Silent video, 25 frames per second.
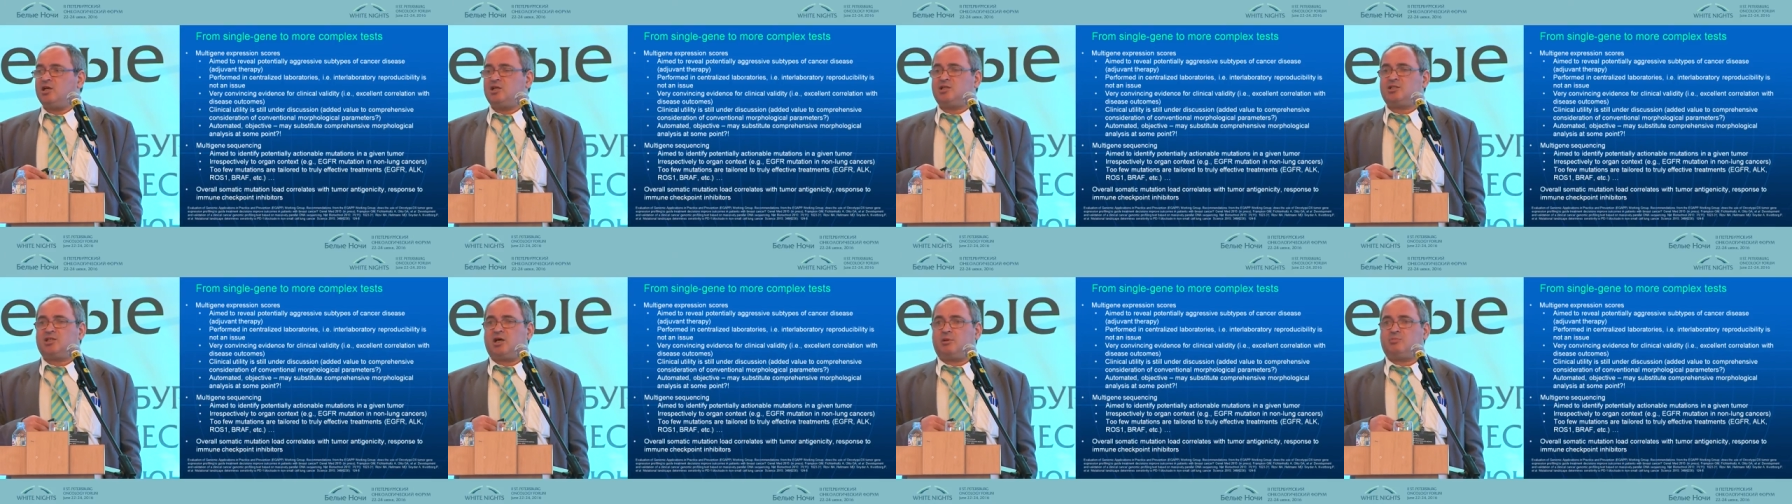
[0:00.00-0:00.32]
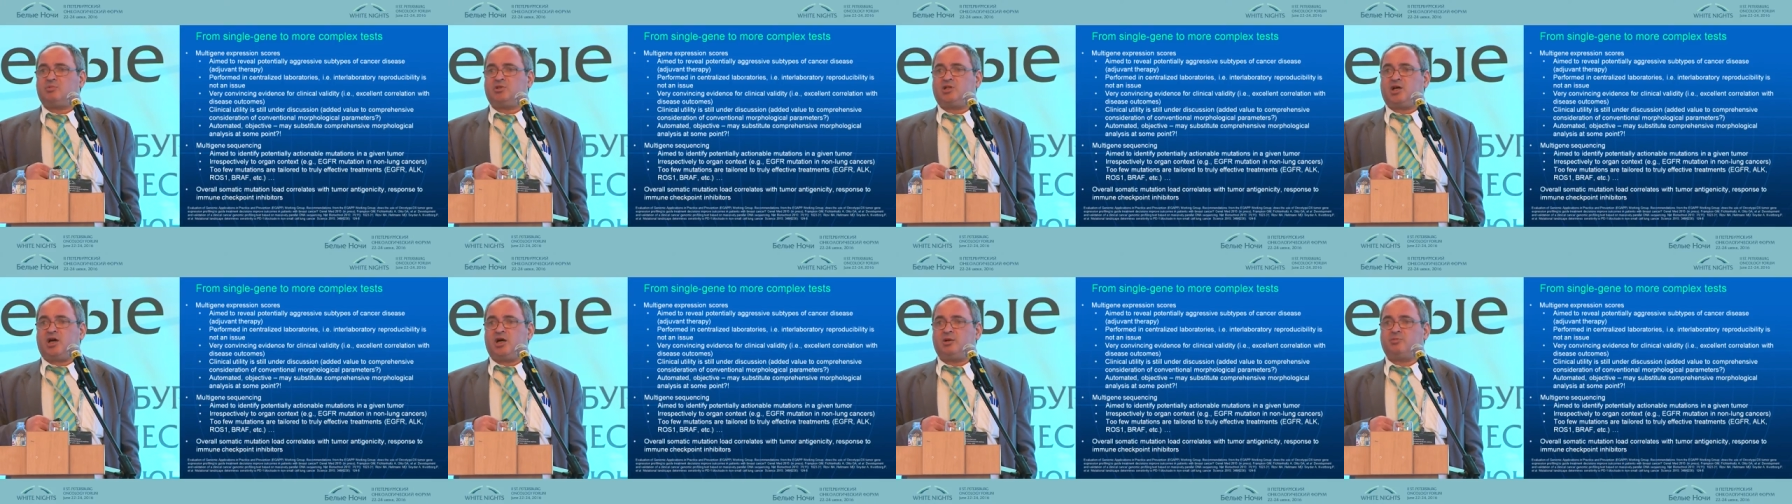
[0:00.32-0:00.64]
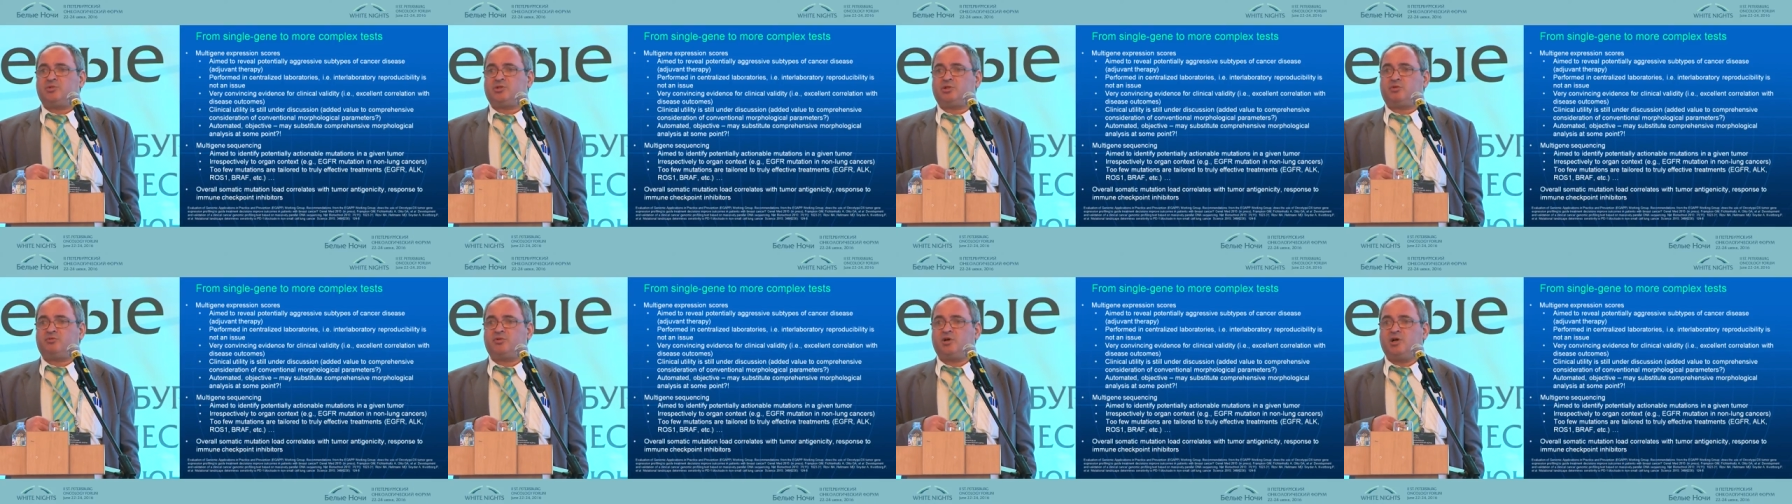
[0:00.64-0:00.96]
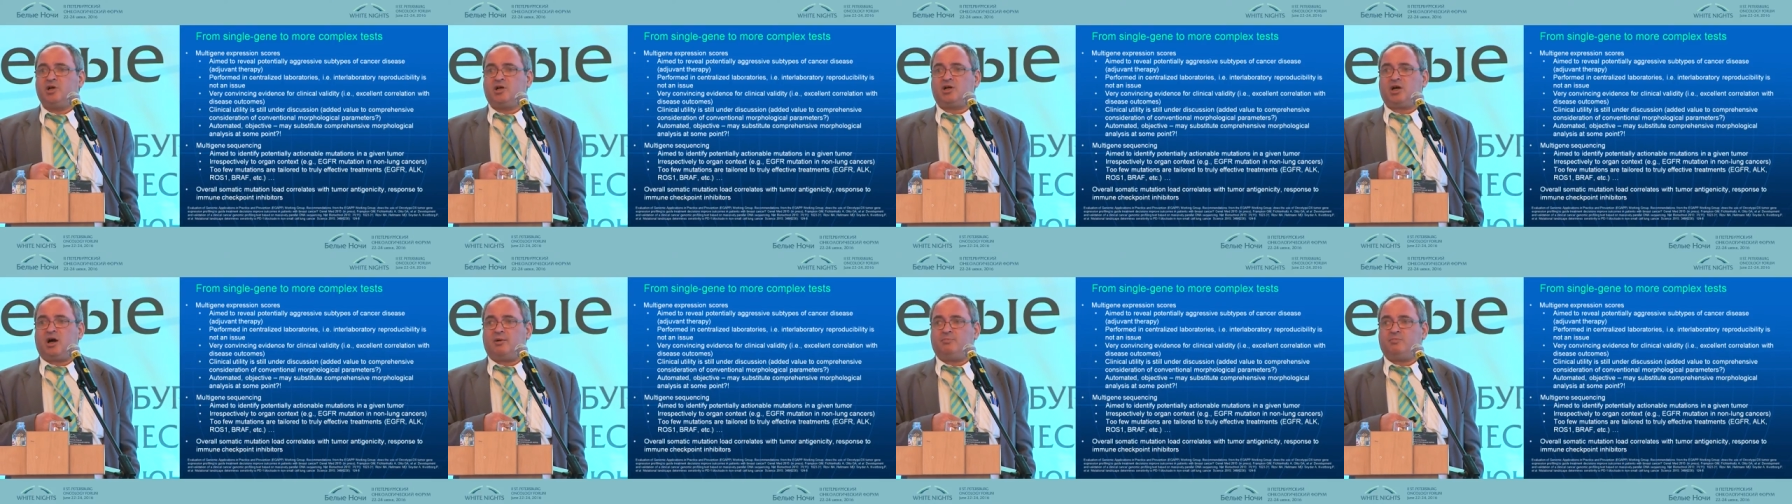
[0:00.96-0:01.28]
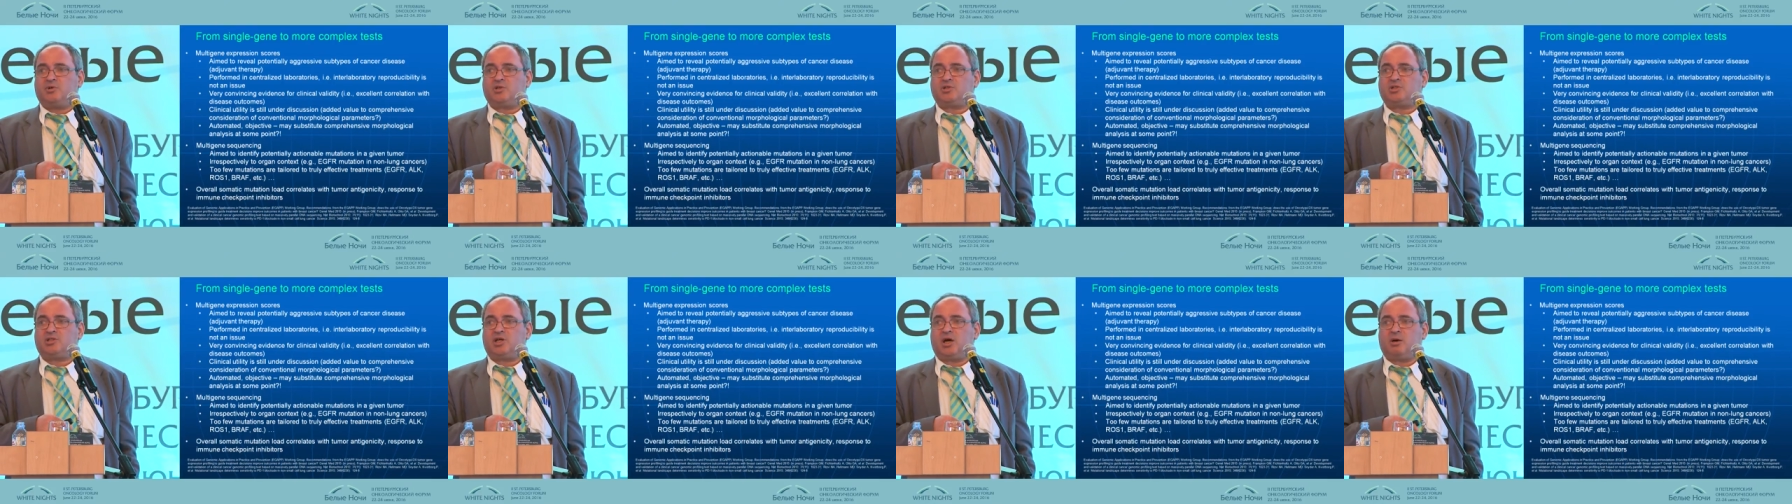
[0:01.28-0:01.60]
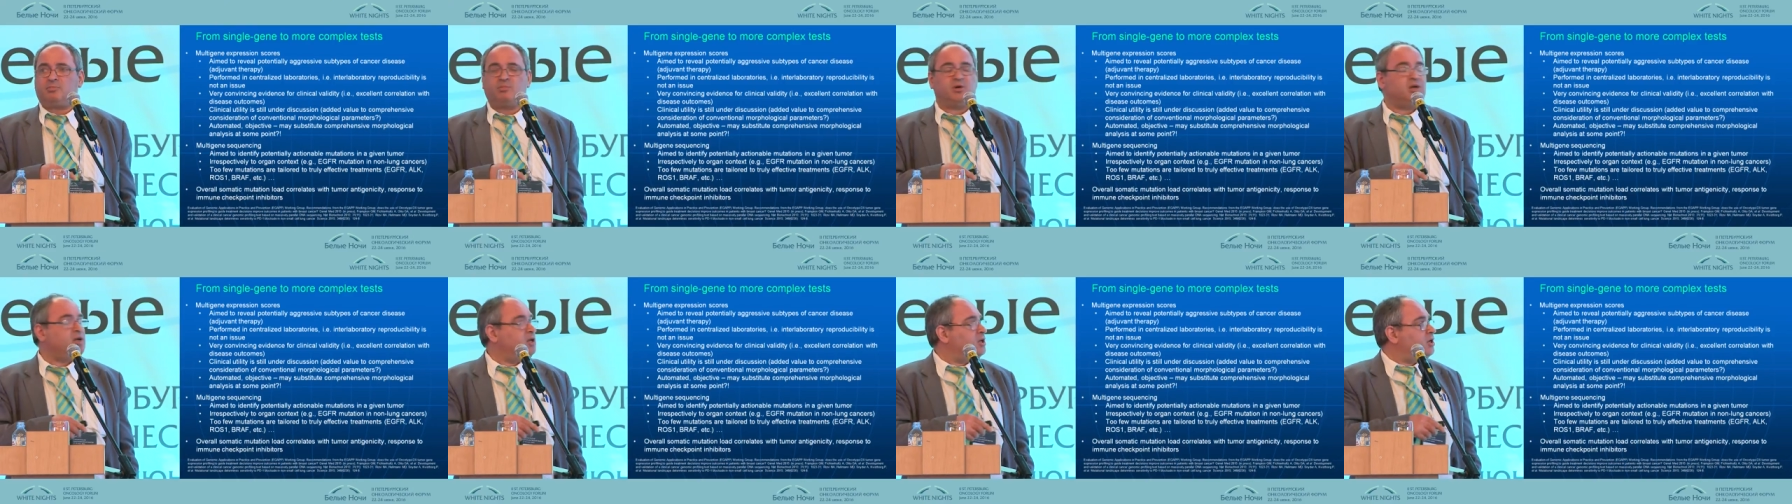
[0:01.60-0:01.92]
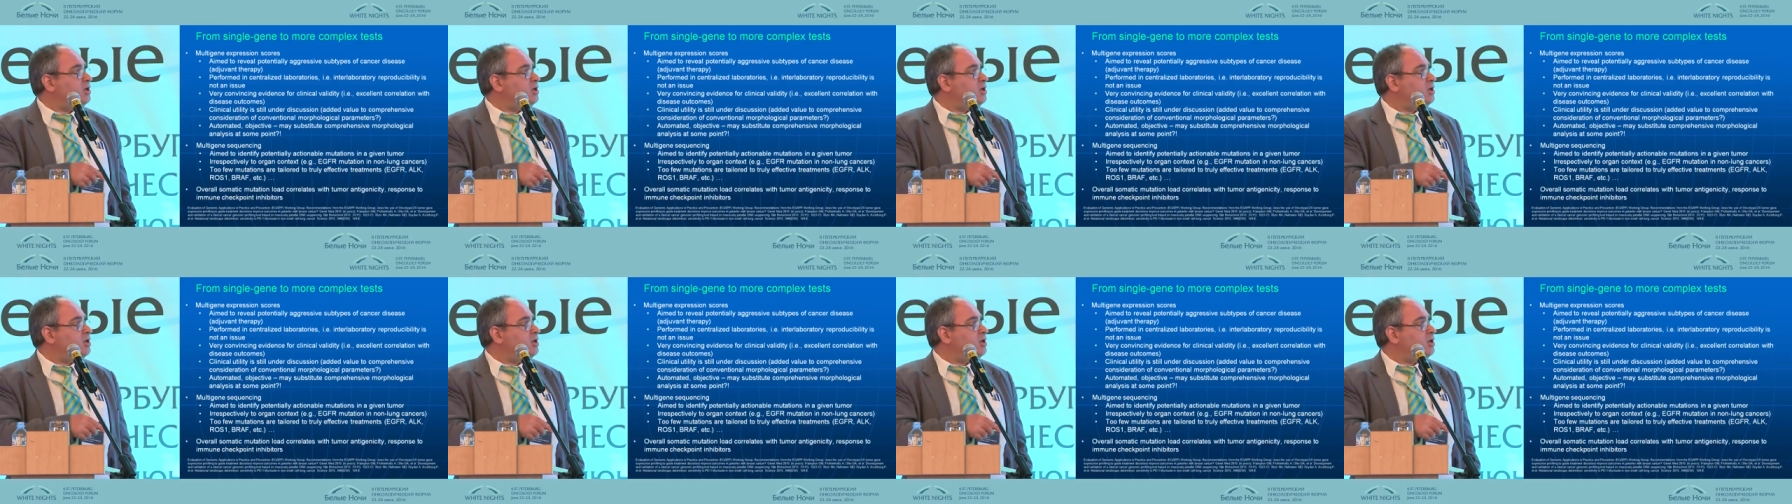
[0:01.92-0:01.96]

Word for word: some types of cumbersome